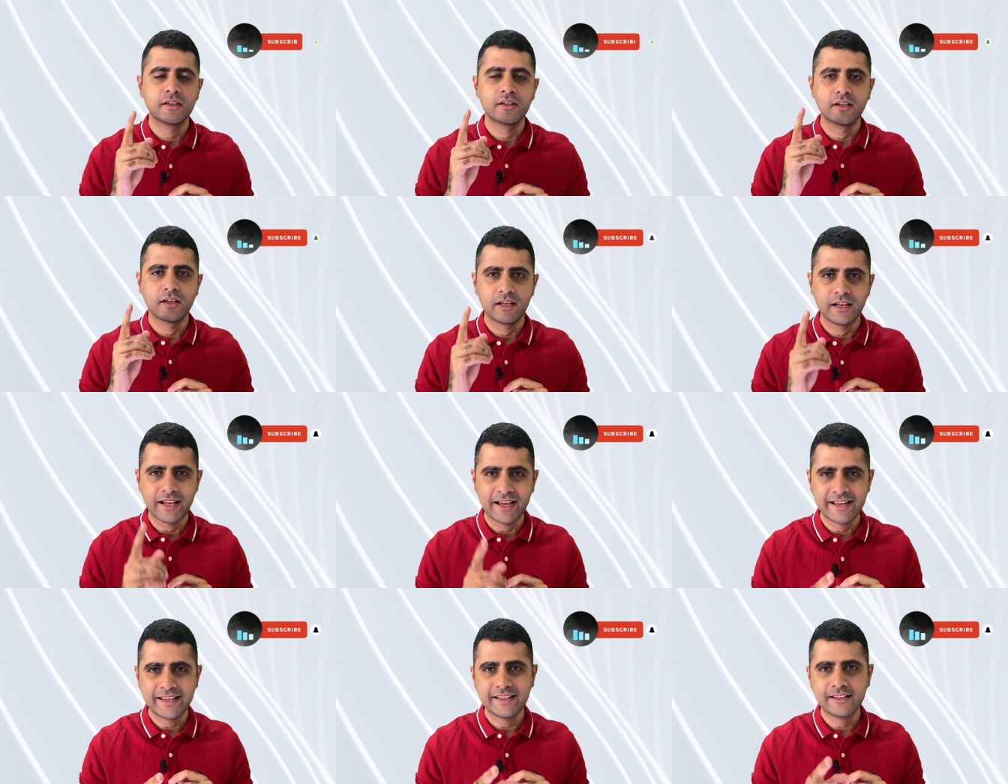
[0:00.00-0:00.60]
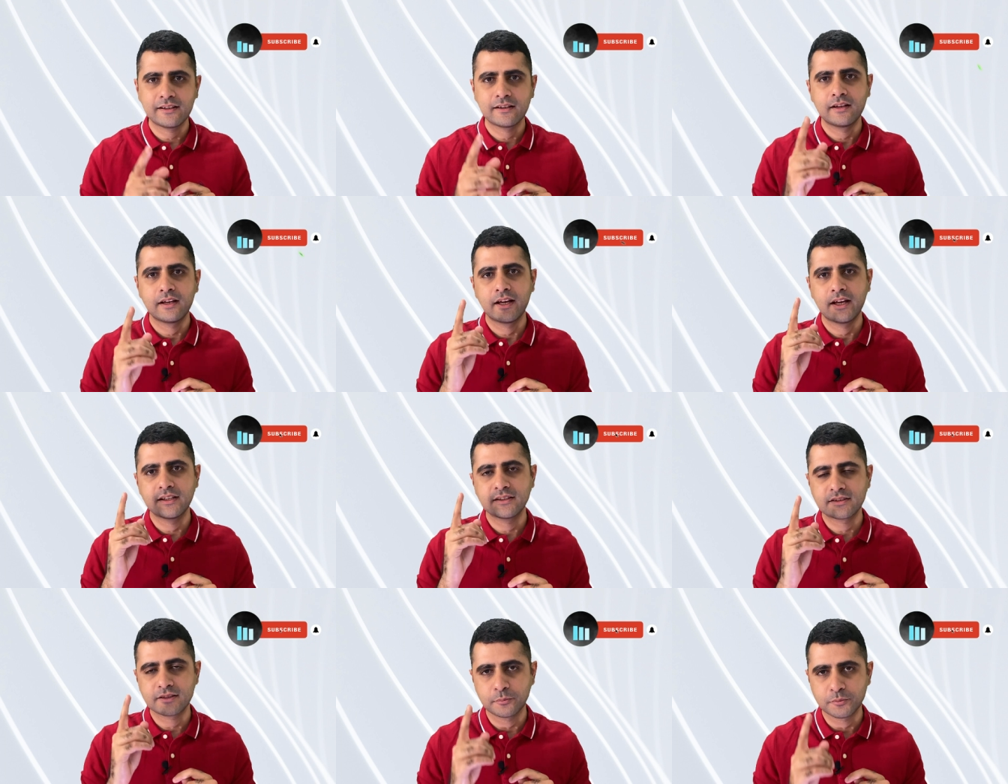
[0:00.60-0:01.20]
like,
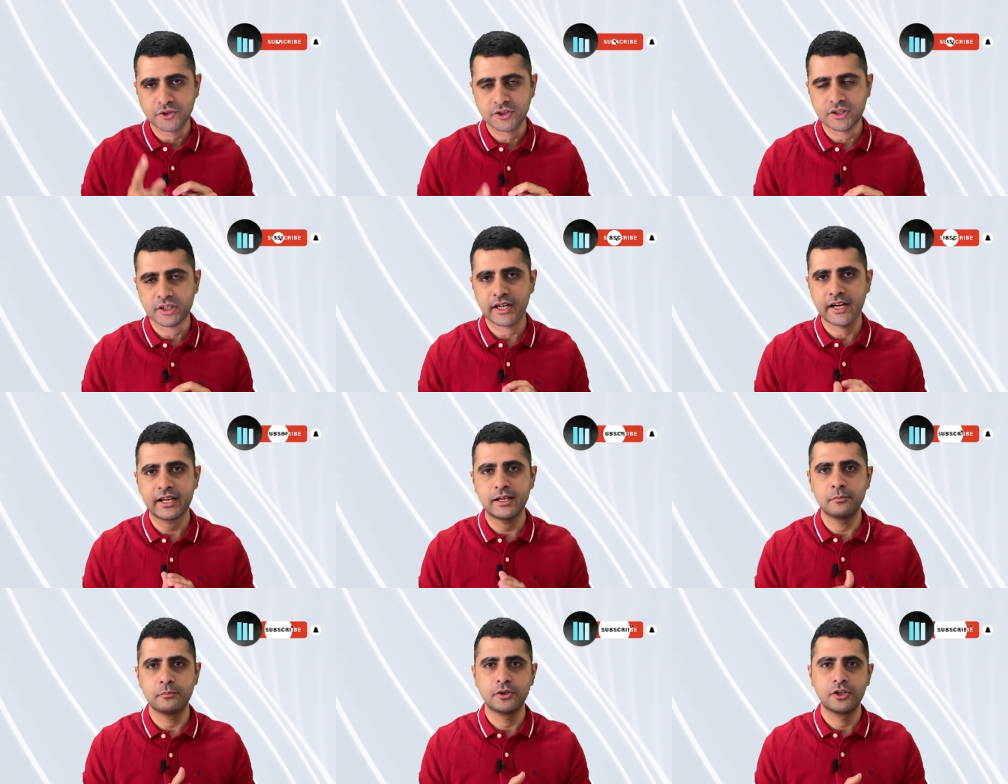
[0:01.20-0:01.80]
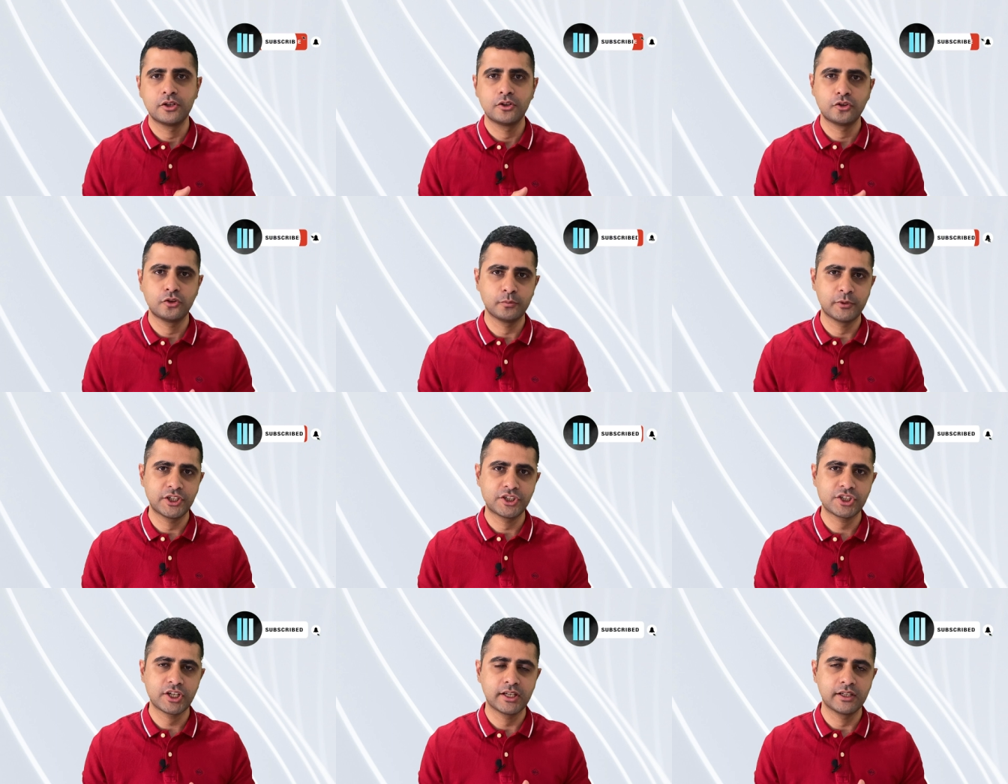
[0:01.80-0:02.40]
and subscribe to
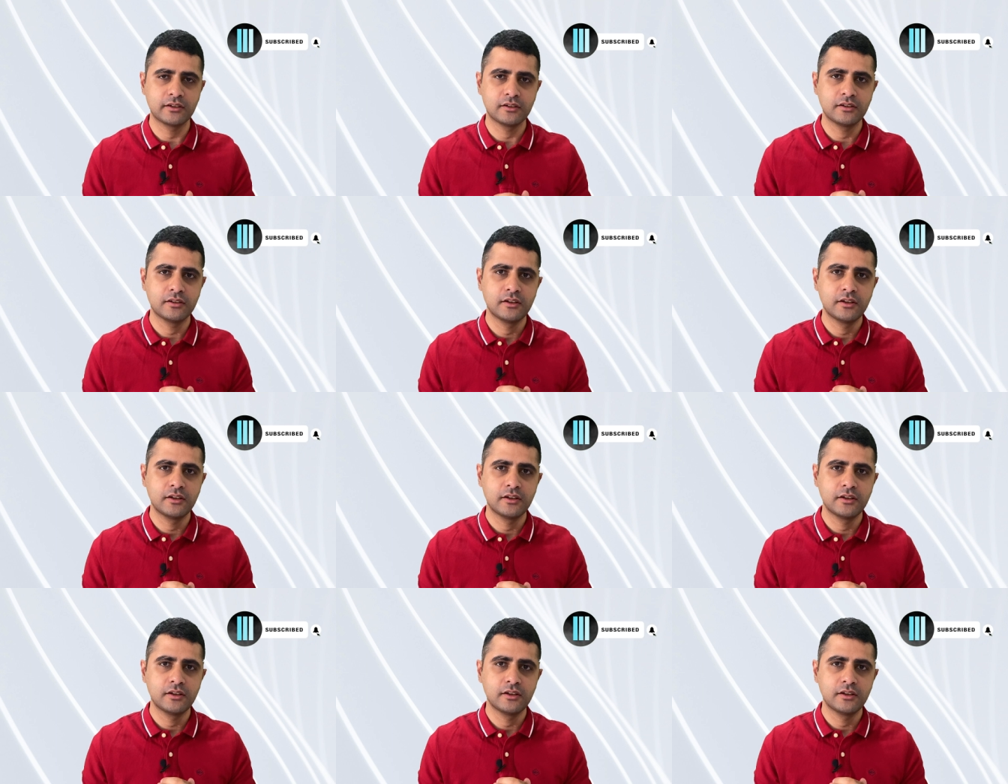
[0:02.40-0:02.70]
my channel.